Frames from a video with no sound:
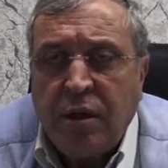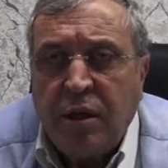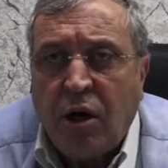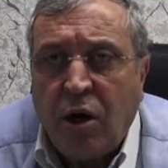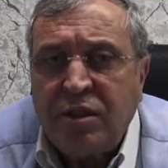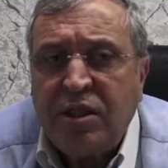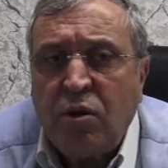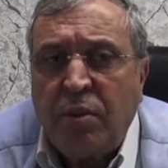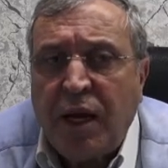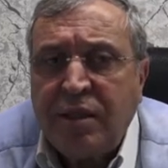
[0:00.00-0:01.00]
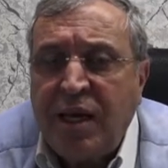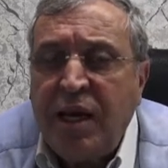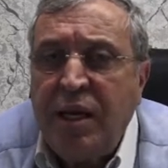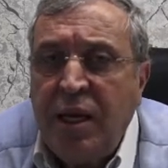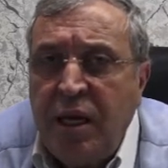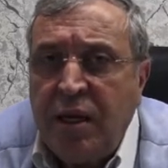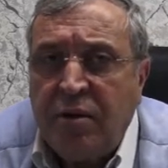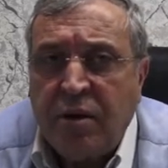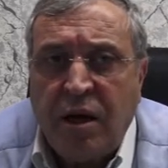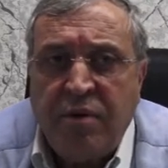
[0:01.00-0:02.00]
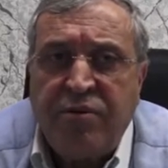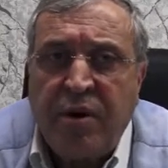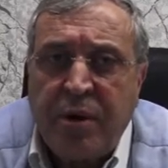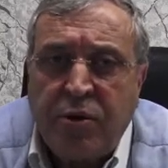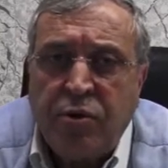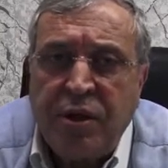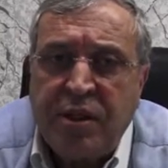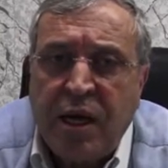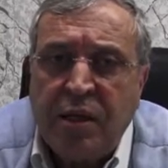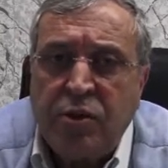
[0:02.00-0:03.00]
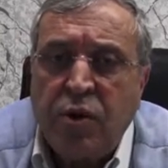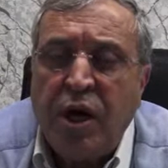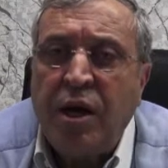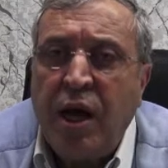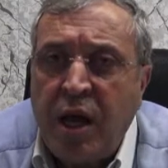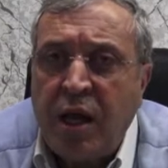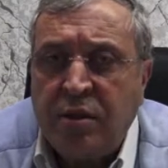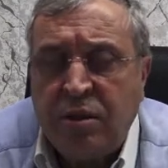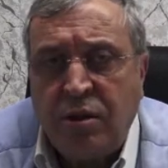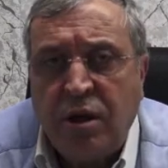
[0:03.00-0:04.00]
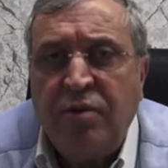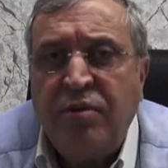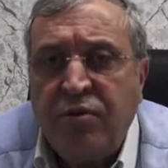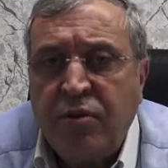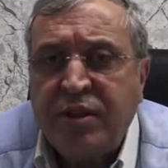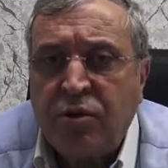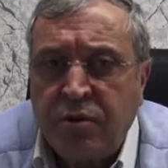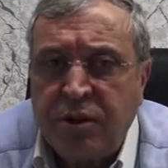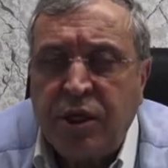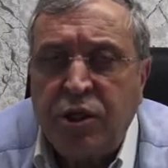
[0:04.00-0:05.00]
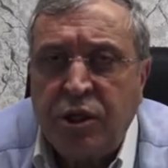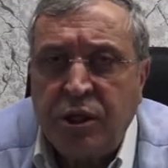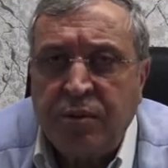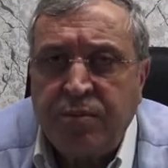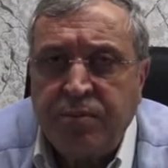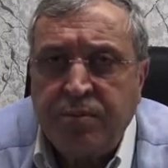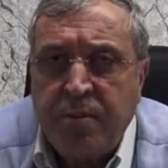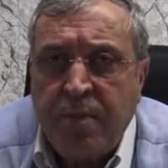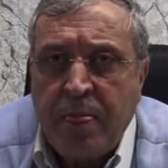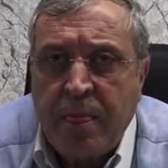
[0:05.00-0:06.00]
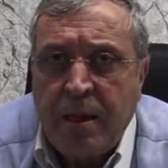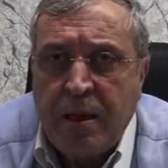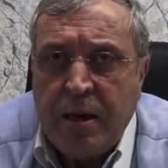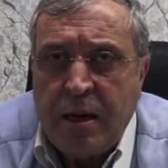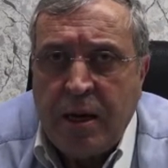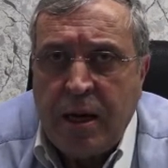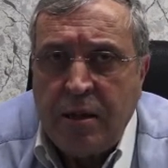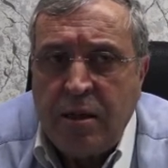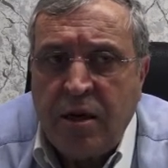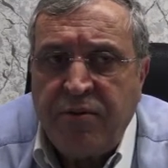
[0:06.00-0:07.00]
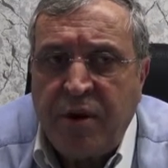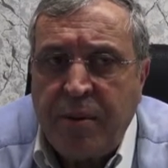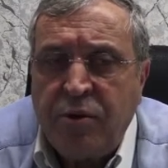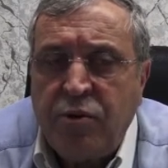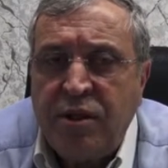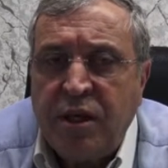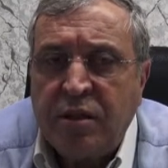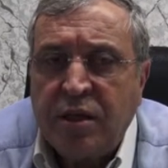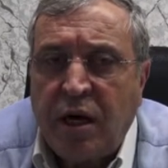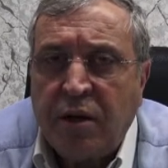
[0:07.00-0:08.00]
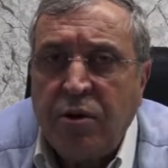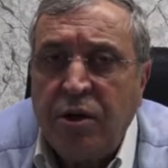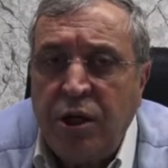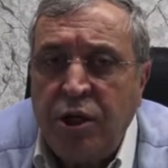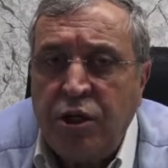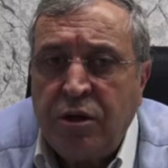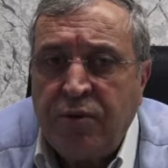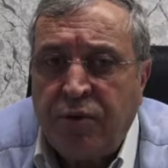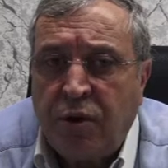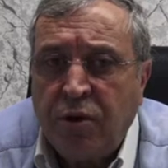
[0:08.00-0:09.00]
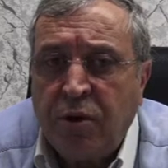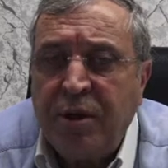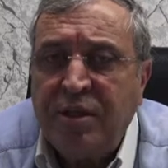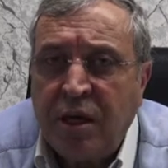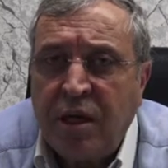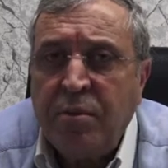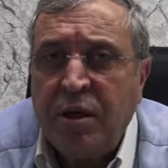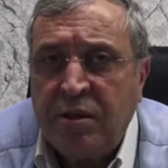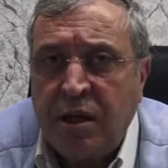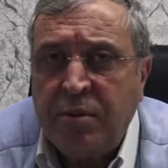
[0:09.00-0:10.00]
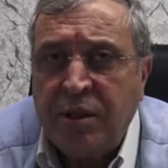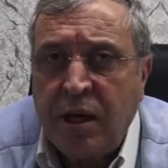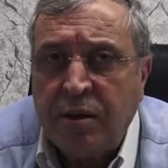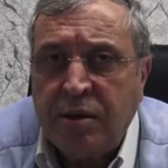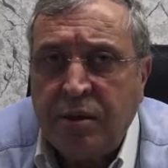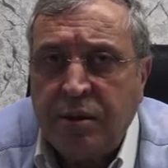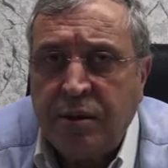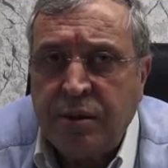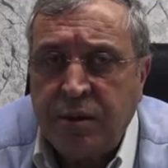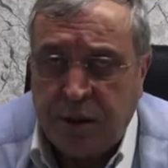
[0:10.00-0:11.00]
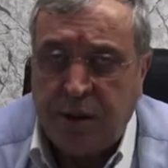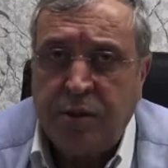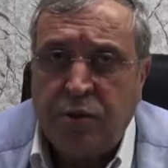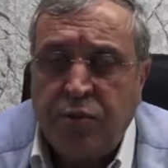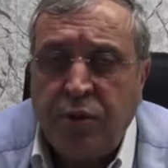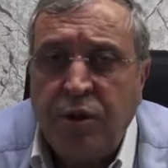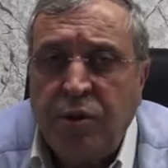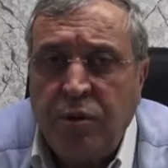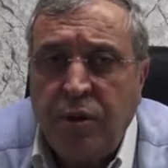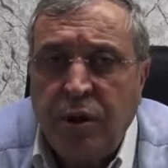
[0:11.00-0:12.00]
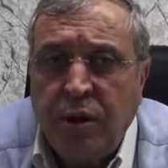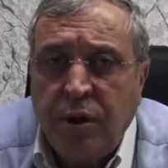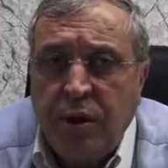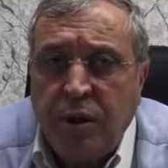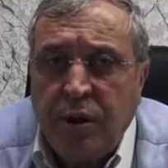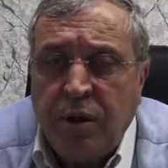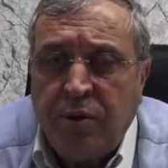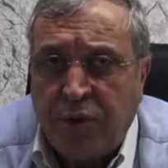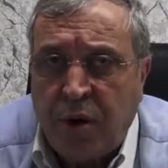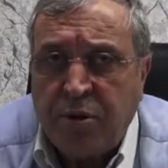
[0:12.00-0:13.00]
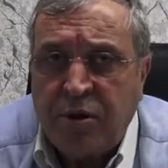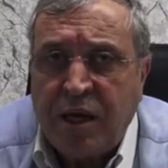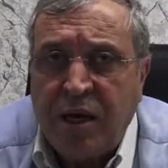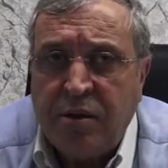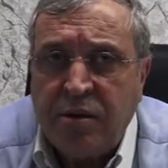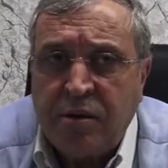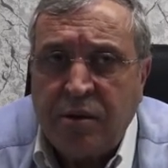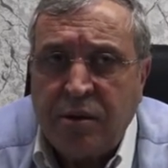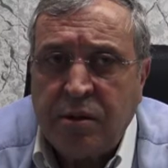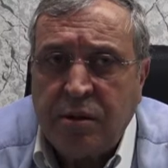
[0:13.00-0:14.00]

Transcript: Osteoblasts, they need inflammatory cells to enhance the in vivo vascularization. And the inflammatory cells are the niche for the mesenchymal stem cells. That is what we know from the science.